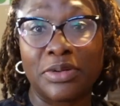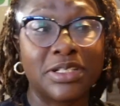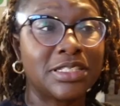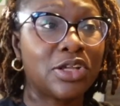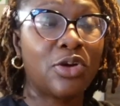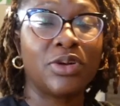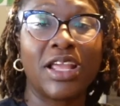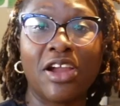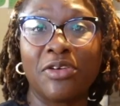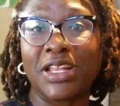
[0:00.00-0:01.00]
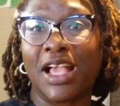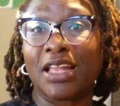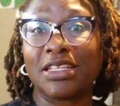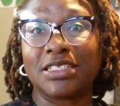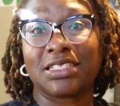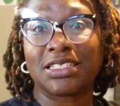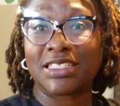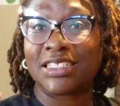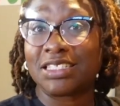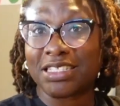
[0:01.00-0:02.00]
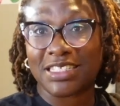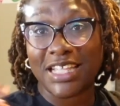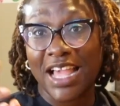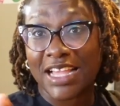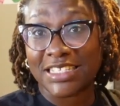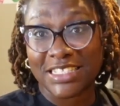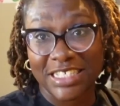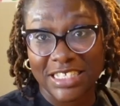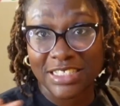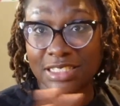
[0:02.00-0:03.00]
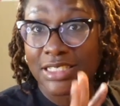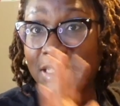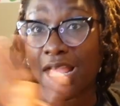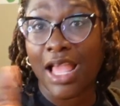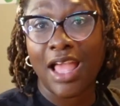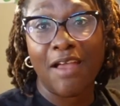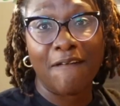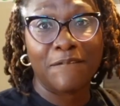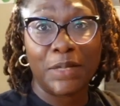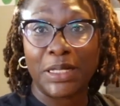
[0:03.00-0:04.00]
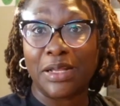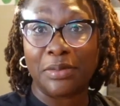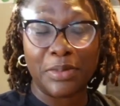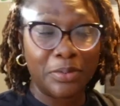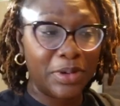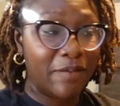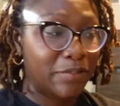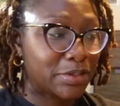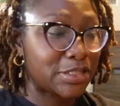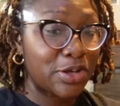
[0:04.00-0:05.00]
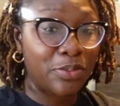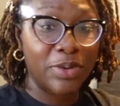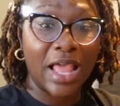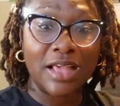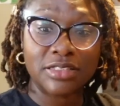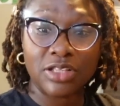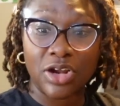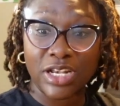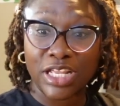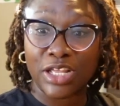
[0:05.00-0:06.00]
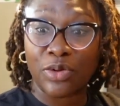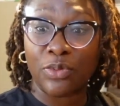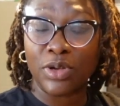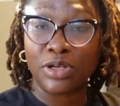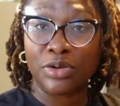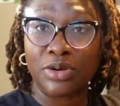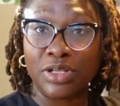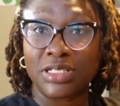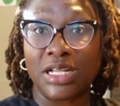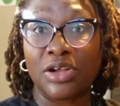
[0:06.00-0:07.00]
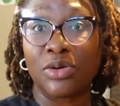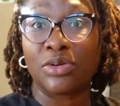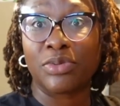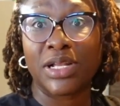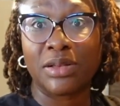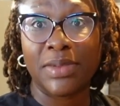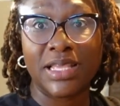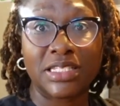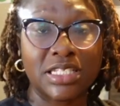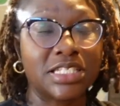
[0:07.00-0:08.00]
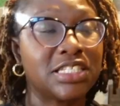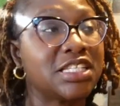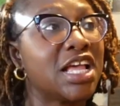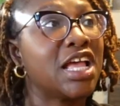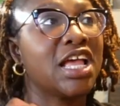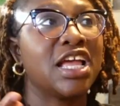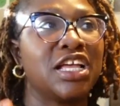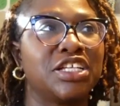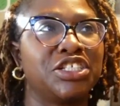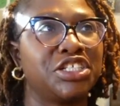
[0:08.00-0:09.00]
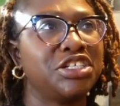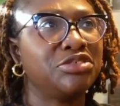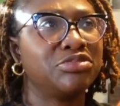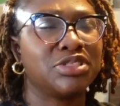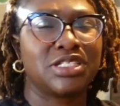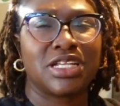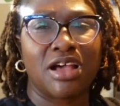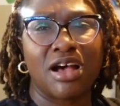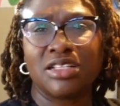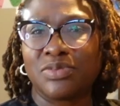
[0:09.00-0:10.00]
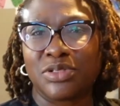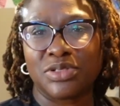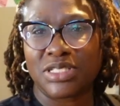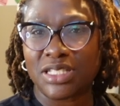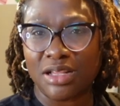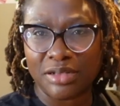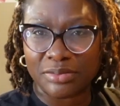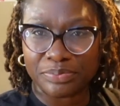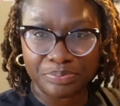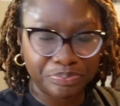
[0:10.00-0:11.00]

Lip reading: So, they already got these assigned seats for them or whatever. So when I started, one of the girls that go on a regular basis, she was in the hospital or something.